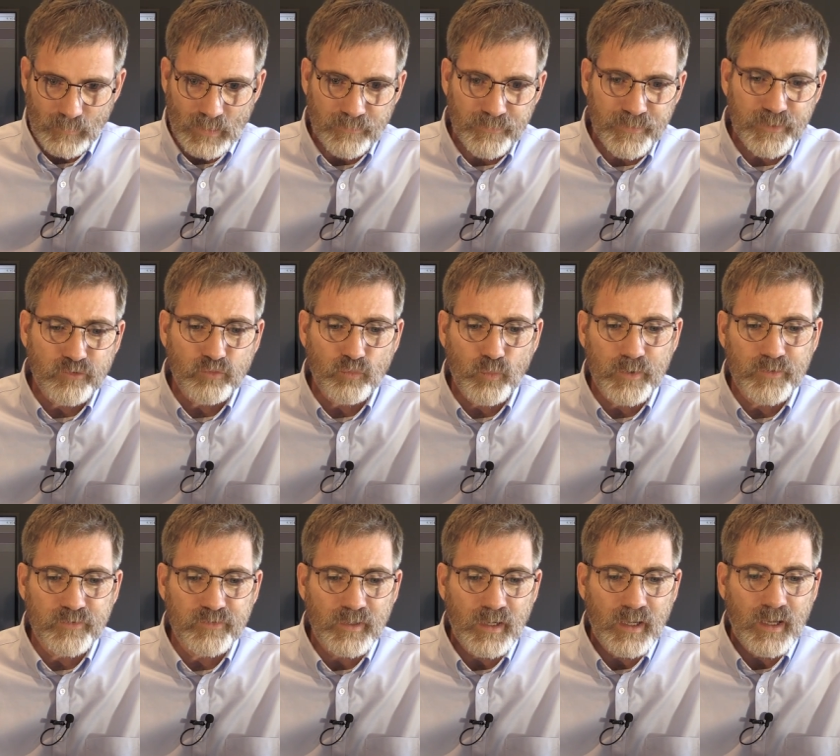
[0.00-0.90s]
this
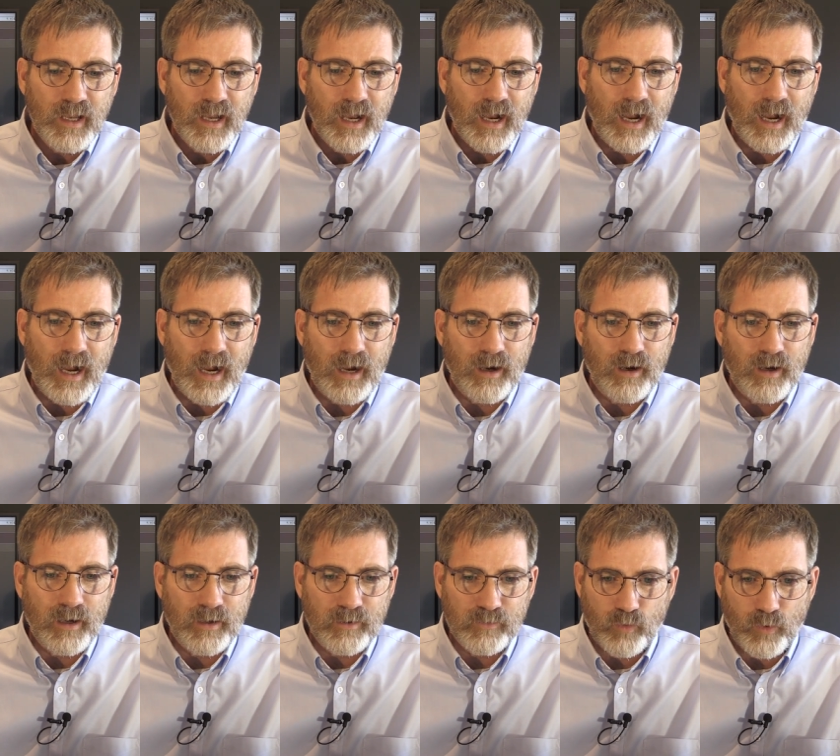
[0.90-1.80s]
was uh,
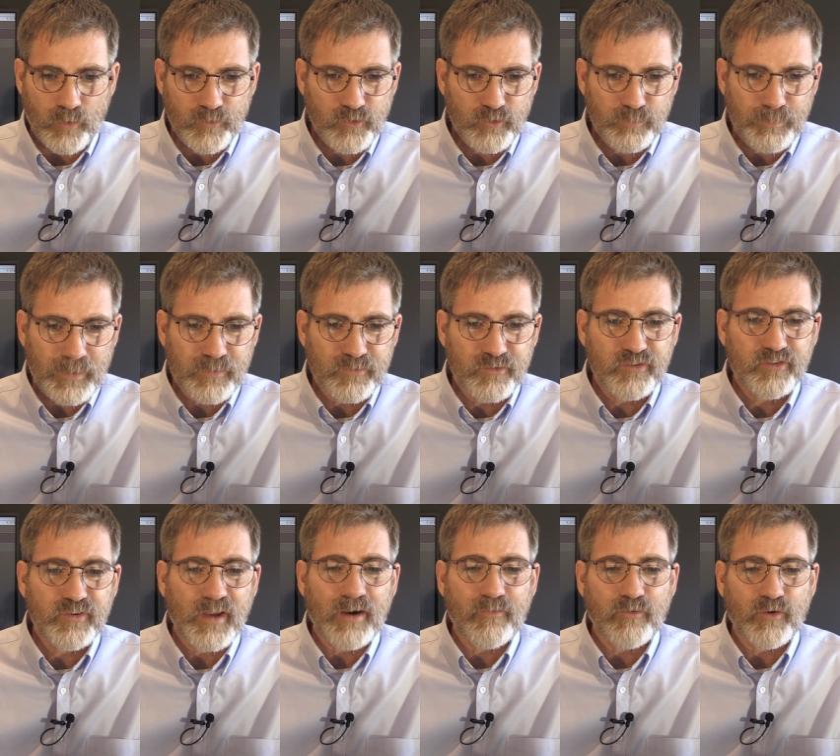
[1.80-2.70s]
uh, of course, there's been
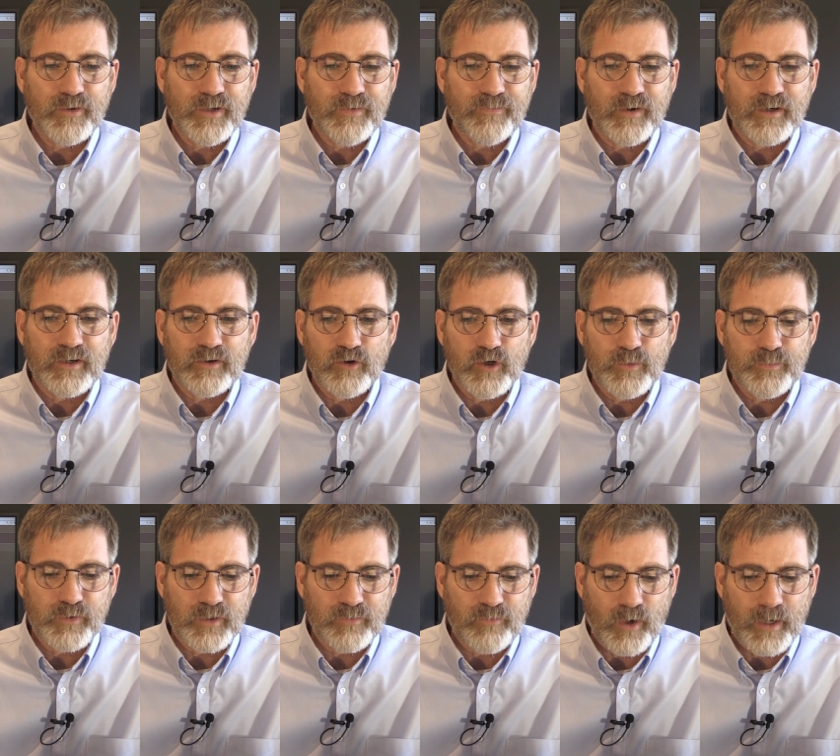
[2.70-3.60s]
several different
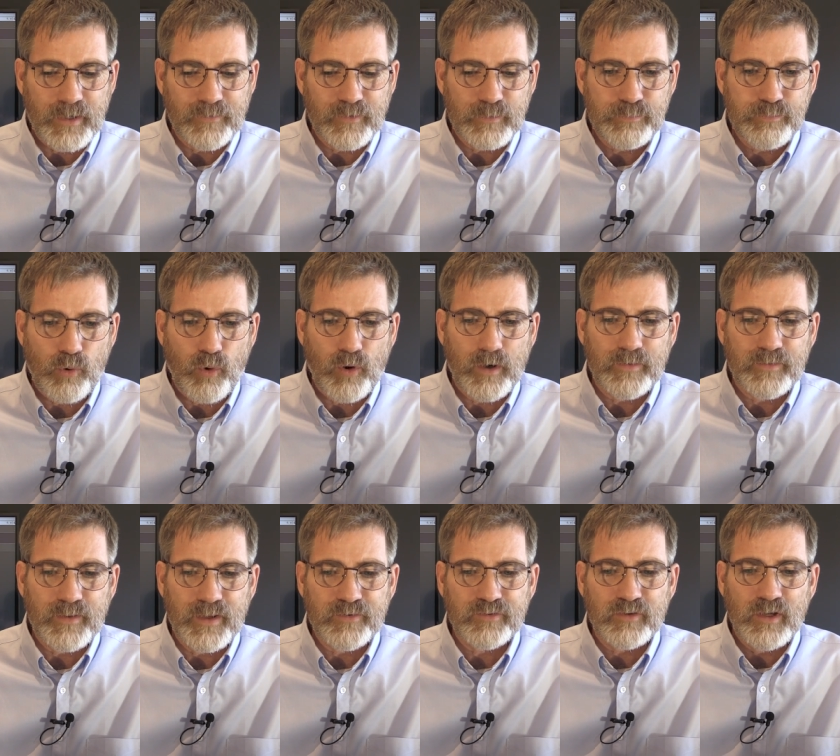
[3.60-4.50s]
groups that have already
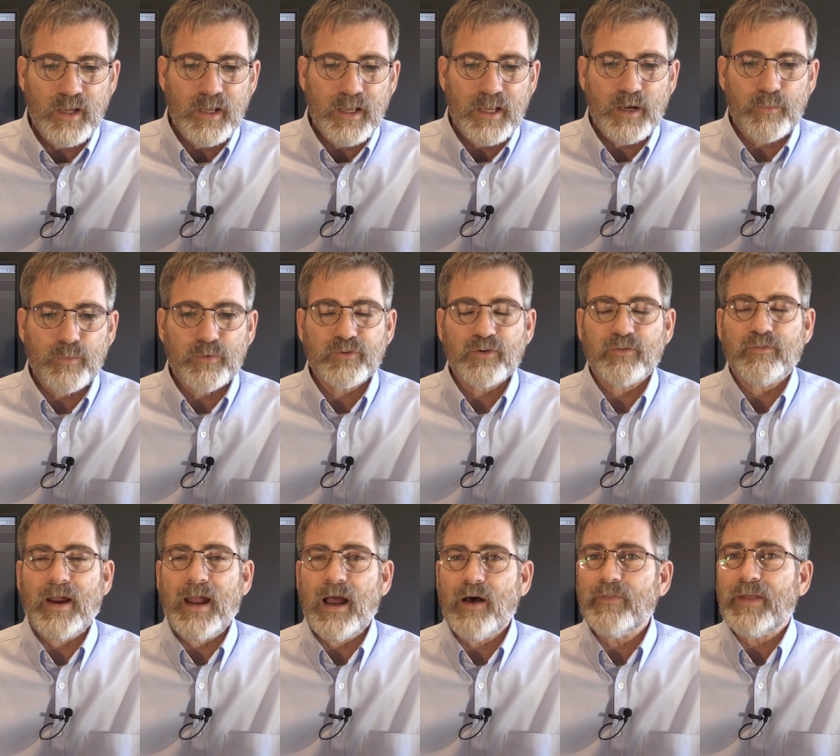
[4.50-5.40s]
reported this. It was
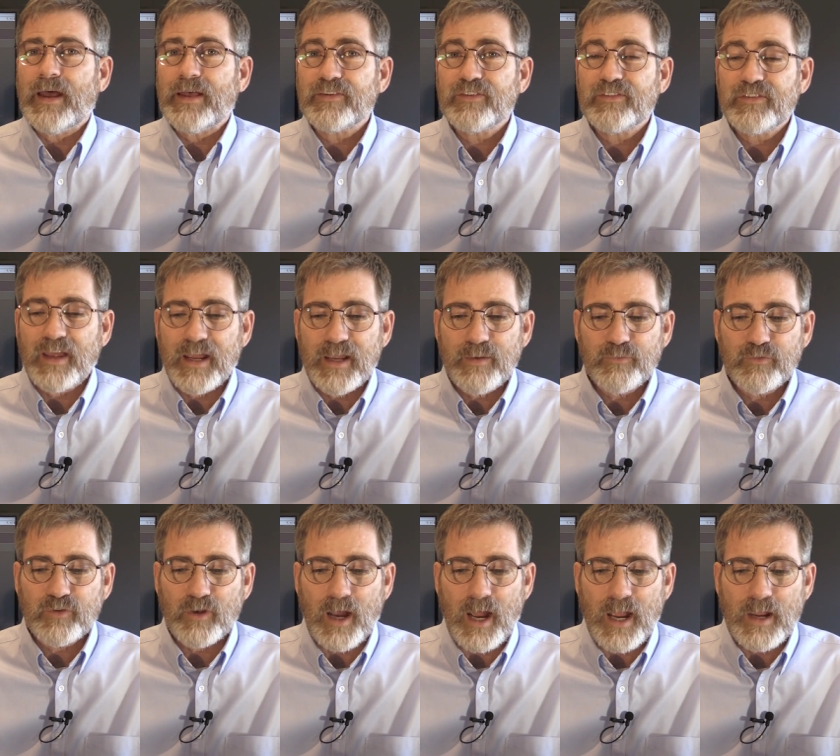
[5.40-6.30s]
around that same
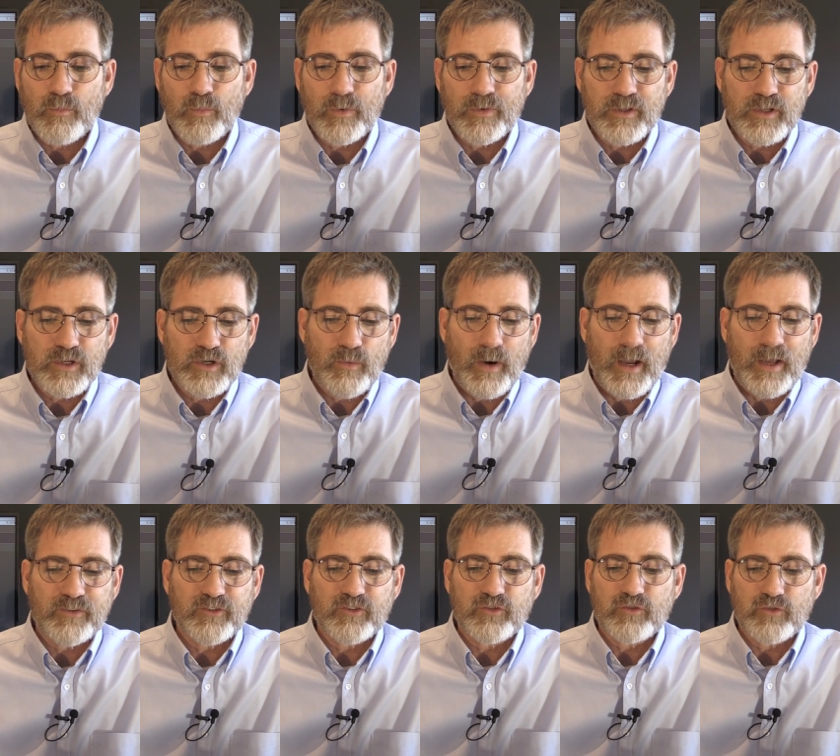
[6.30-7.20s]
time when the
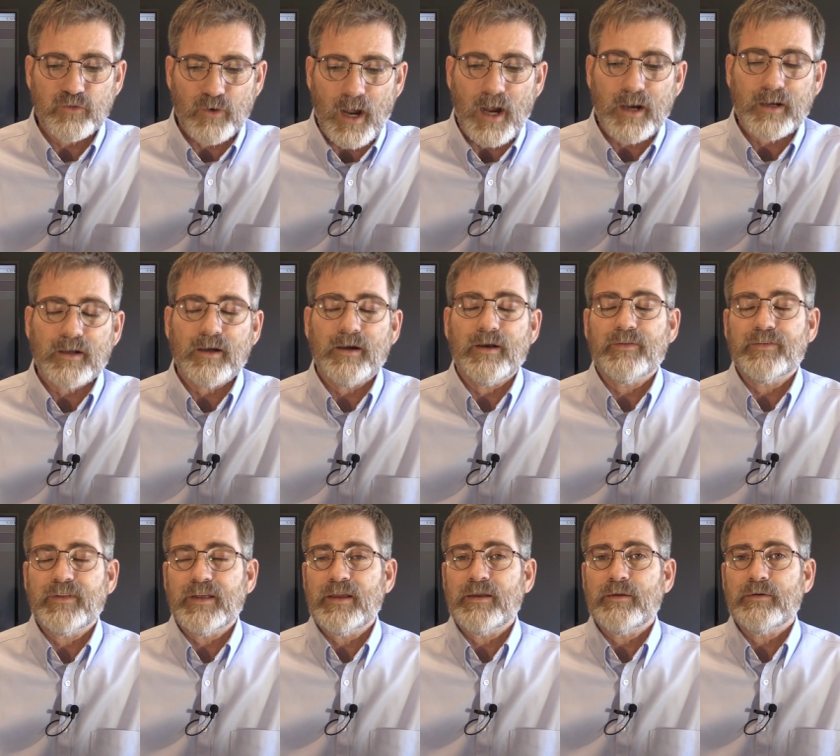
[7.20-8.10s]
U.S. struck
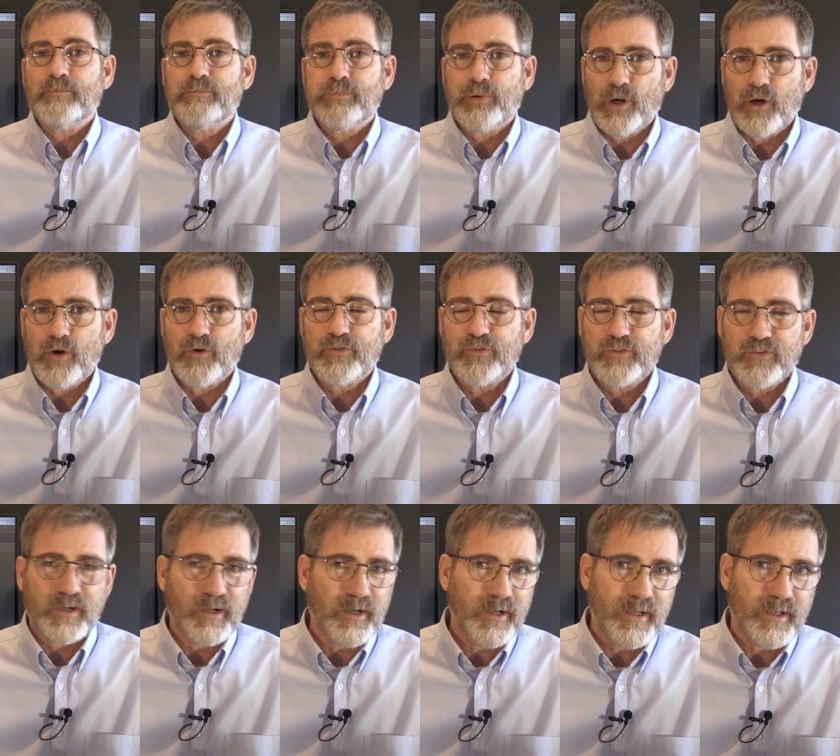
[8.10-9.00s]
the
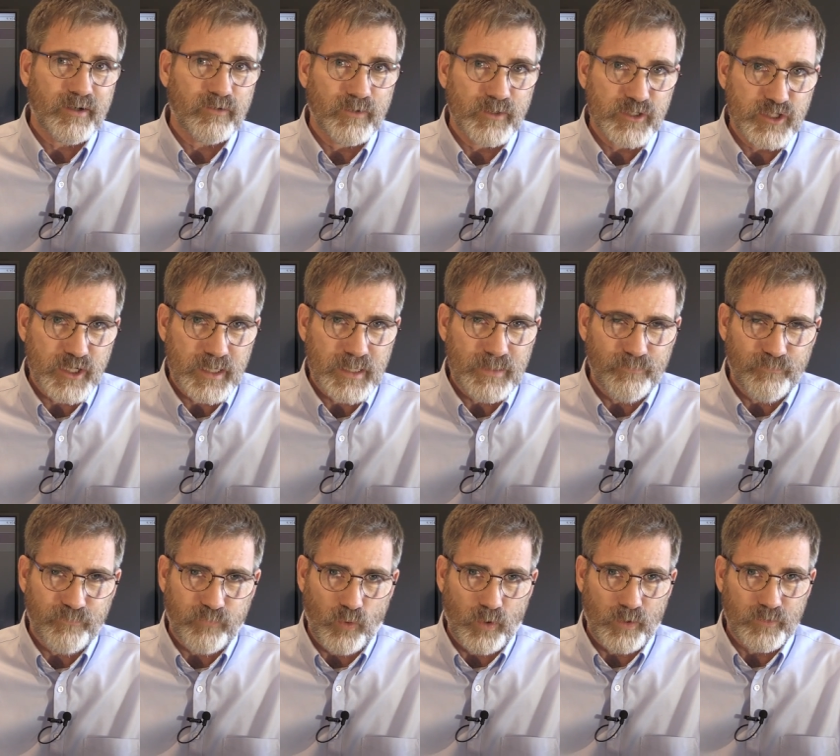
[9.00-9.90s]
pro-Syrian
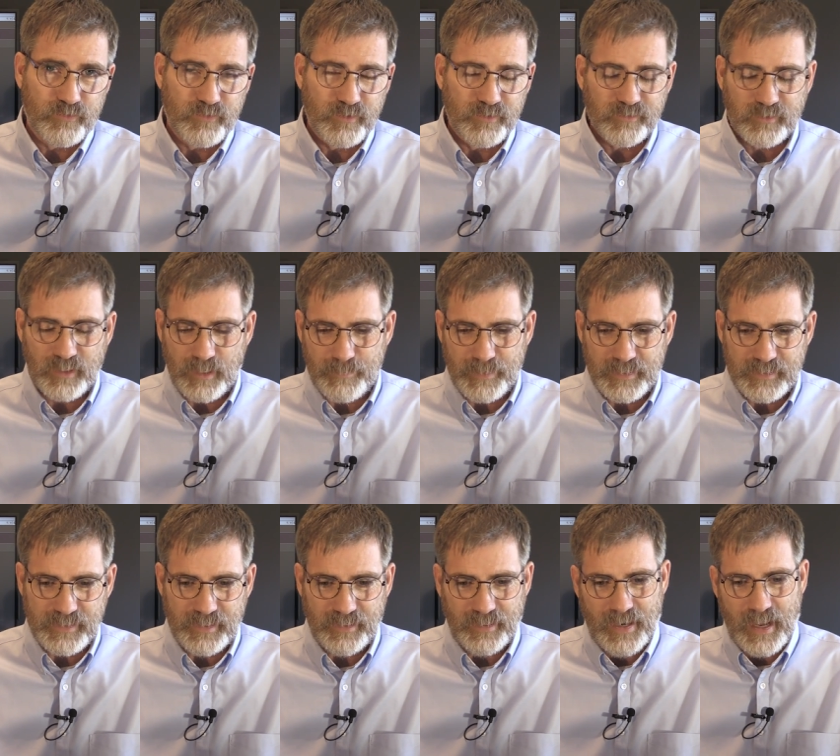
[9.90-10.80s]
regime forces
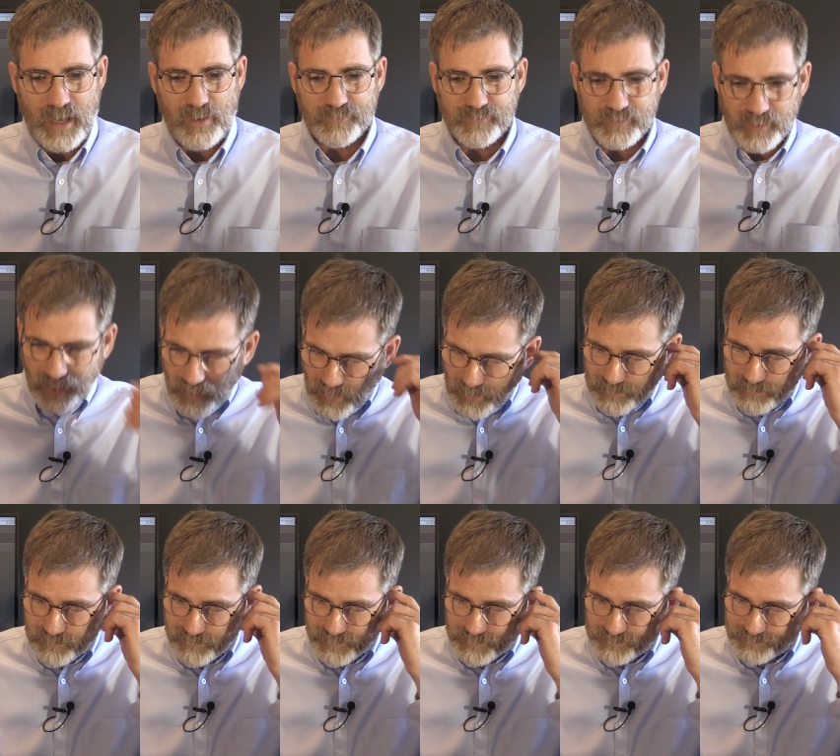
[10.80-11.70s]
coming near Al
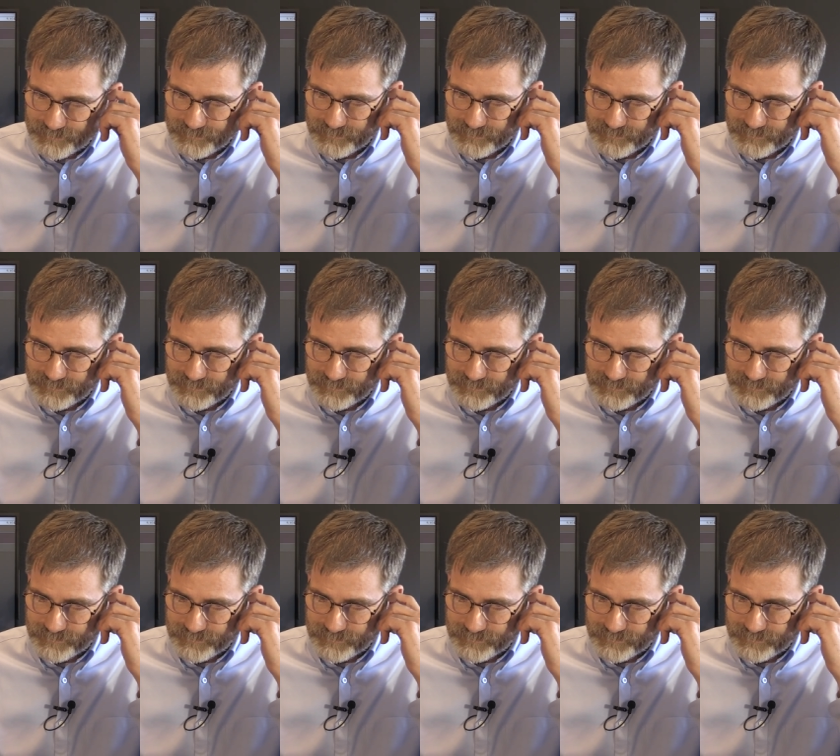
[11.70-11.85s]
Tanf.